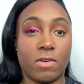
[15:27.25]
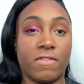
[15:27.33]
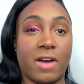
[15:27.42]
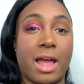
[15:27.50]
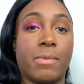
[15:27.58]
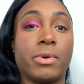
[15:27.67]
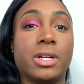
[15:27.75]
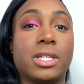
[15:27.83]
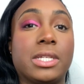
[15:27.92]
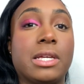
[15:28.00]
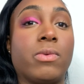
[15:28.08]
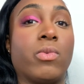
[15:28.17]

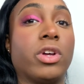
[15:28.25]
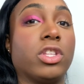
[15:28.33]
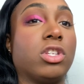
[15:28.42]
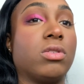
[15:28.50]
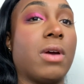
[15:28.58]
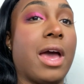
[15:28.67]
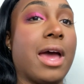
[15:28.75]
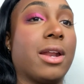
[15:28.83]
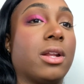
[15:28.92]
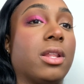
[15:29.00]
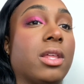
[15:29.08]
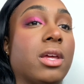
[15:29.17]
vibrancy once you
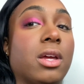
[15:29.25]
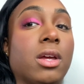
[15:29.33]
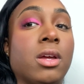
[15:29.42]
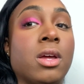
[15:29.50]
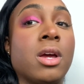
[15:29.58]
added the